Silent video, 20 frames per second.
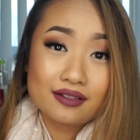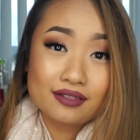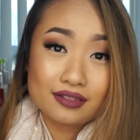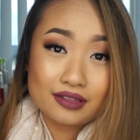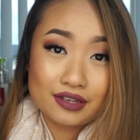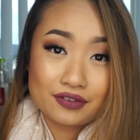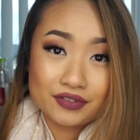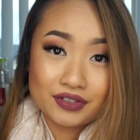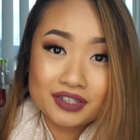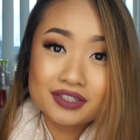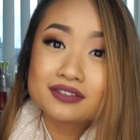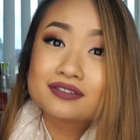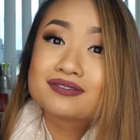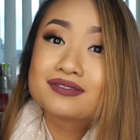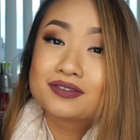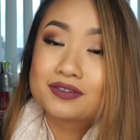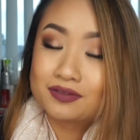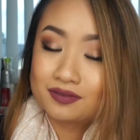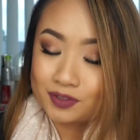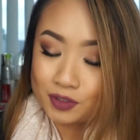love it.
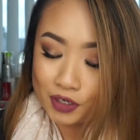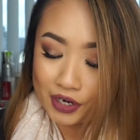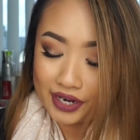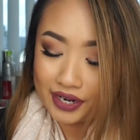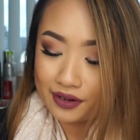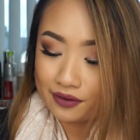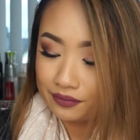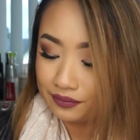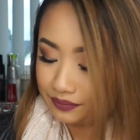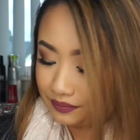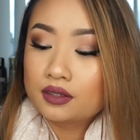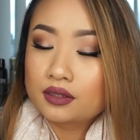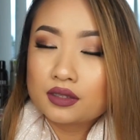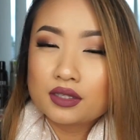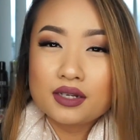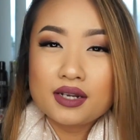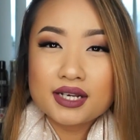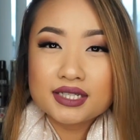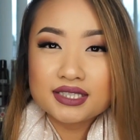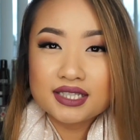Try it out.
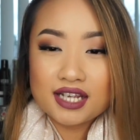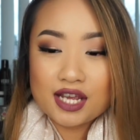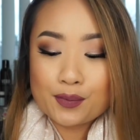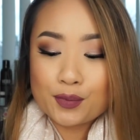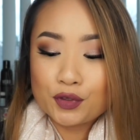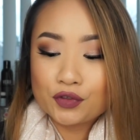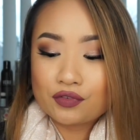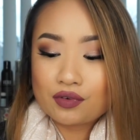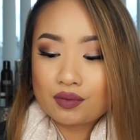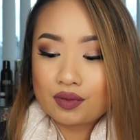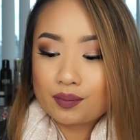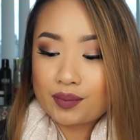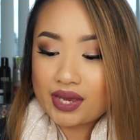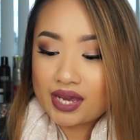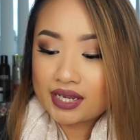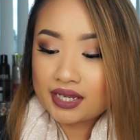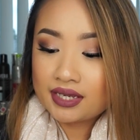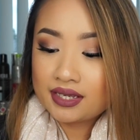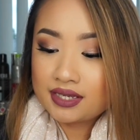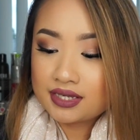The next thing I pulled from the
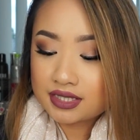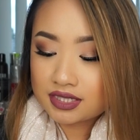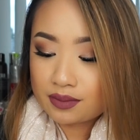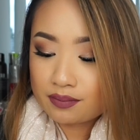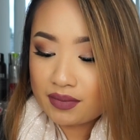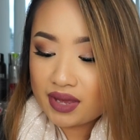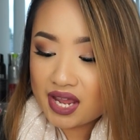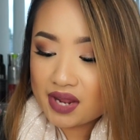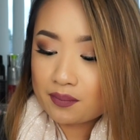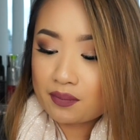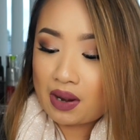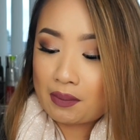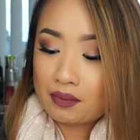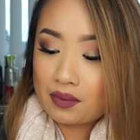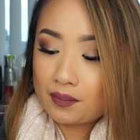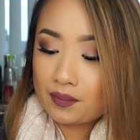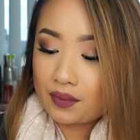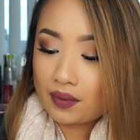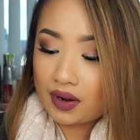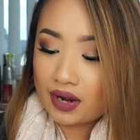bag is the MAC Prep
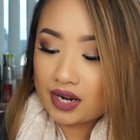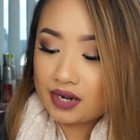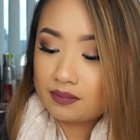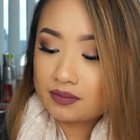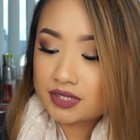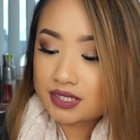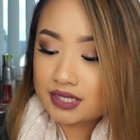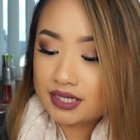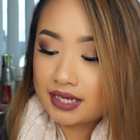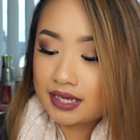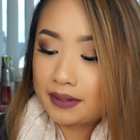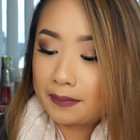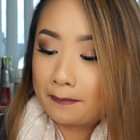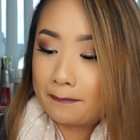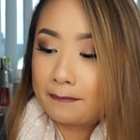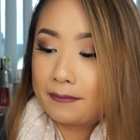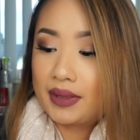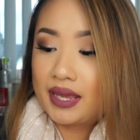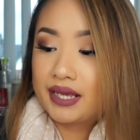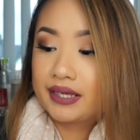and Prime
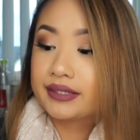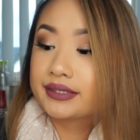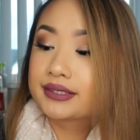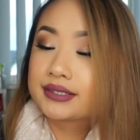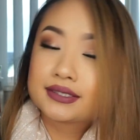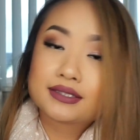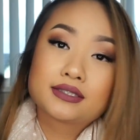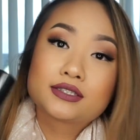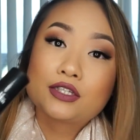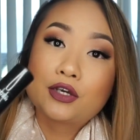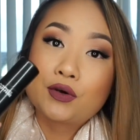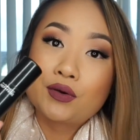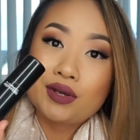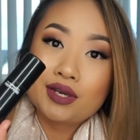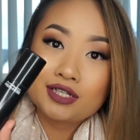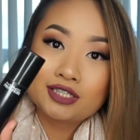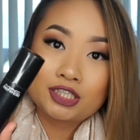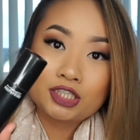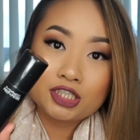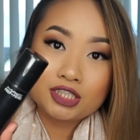Skin Base. So
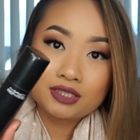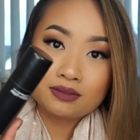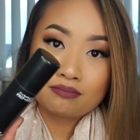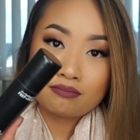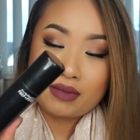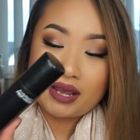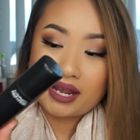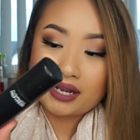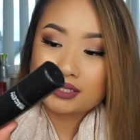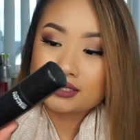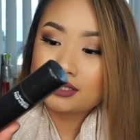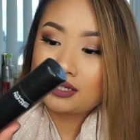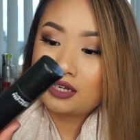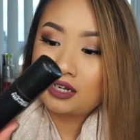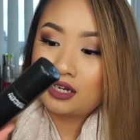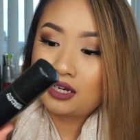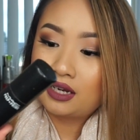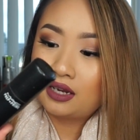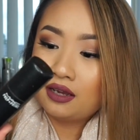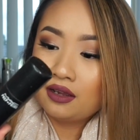it's just MAC's
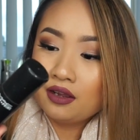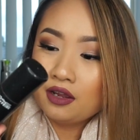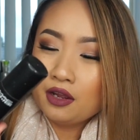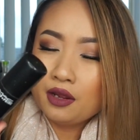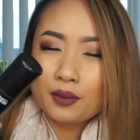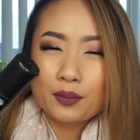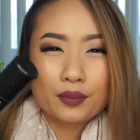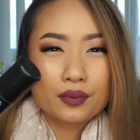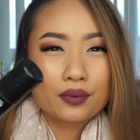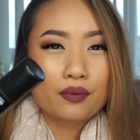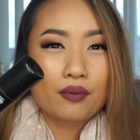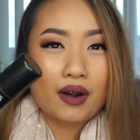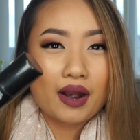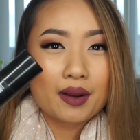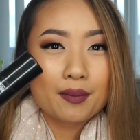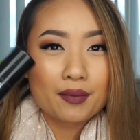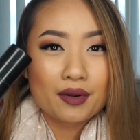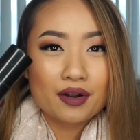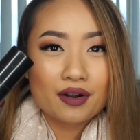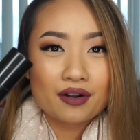
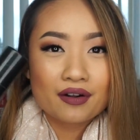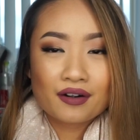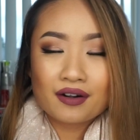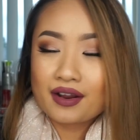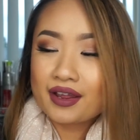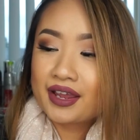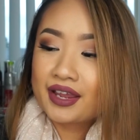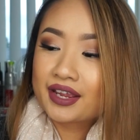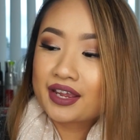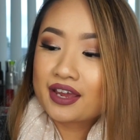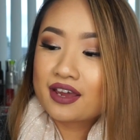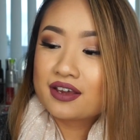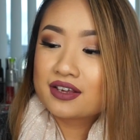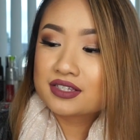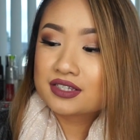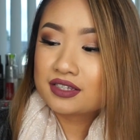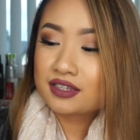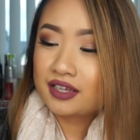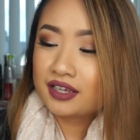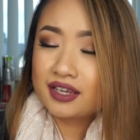primer, I
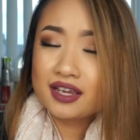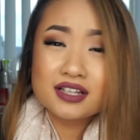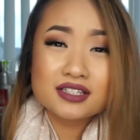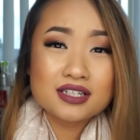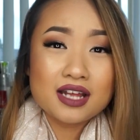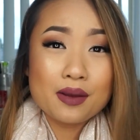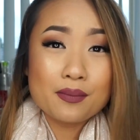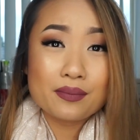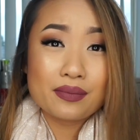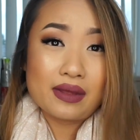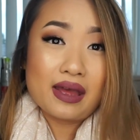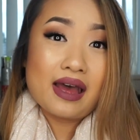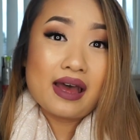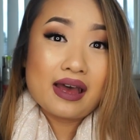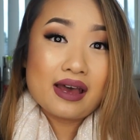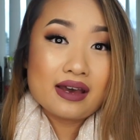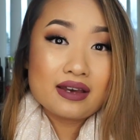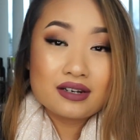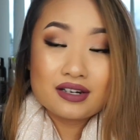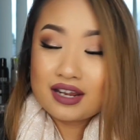guess. Like, it's not
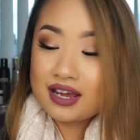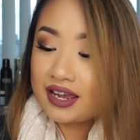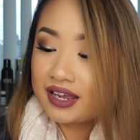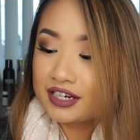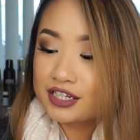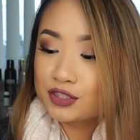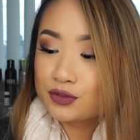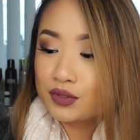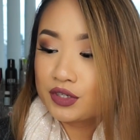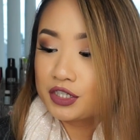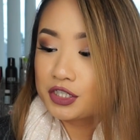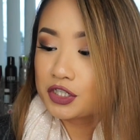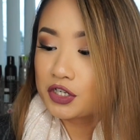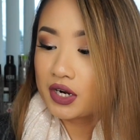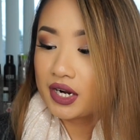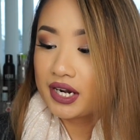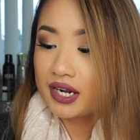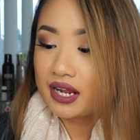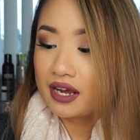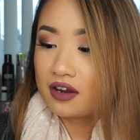bad. I just wanted to
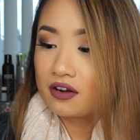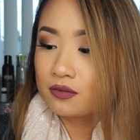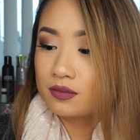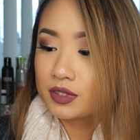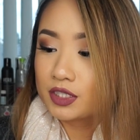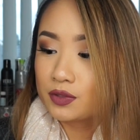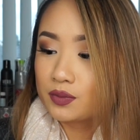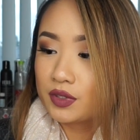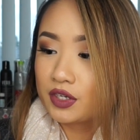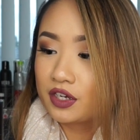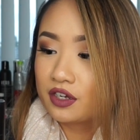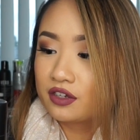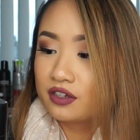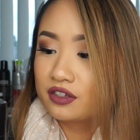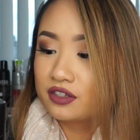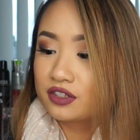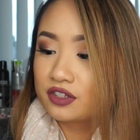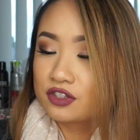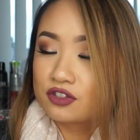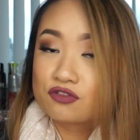try it out just
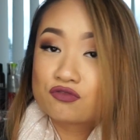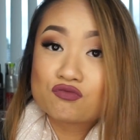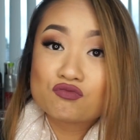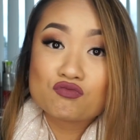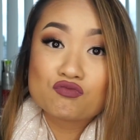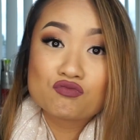because